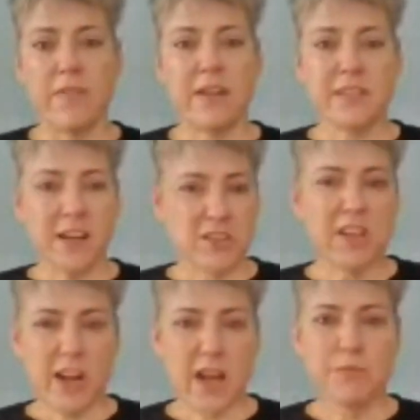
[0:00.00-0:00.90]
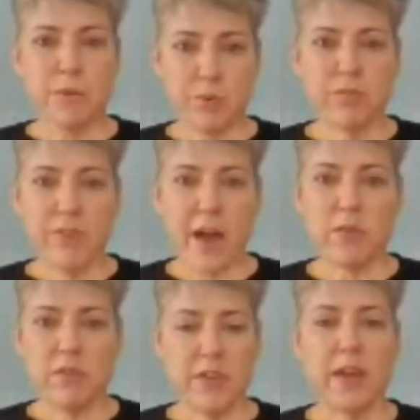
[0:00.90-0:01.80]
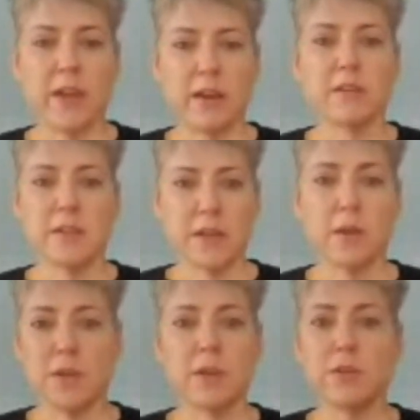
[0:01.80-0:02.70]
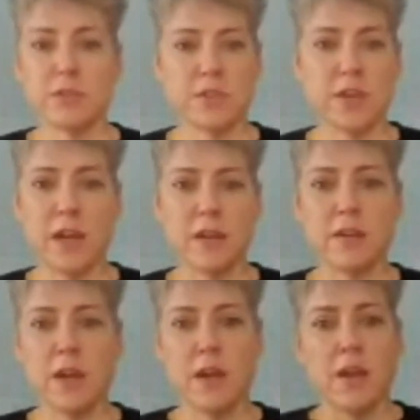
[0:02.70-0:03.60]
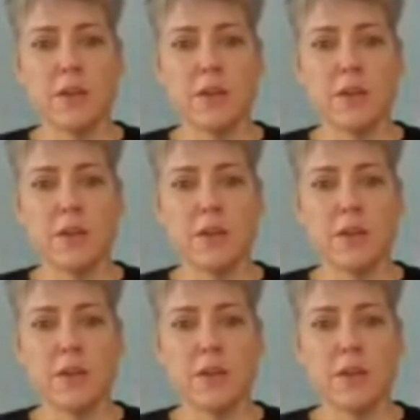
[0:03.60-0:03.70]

And that's actually kind of a profound thing to come to understand.